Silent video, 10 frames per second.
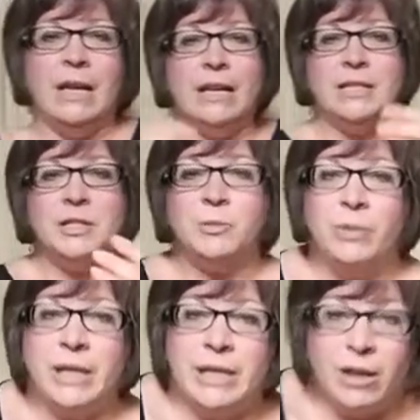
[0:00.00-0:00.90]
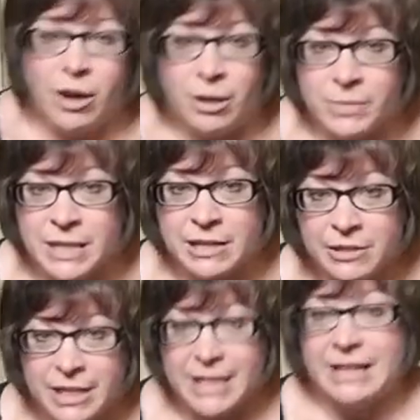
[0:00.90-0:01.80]
is to bring the arms
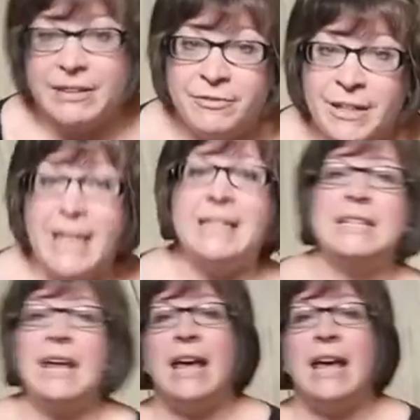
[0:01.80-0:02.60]
underneath, flex the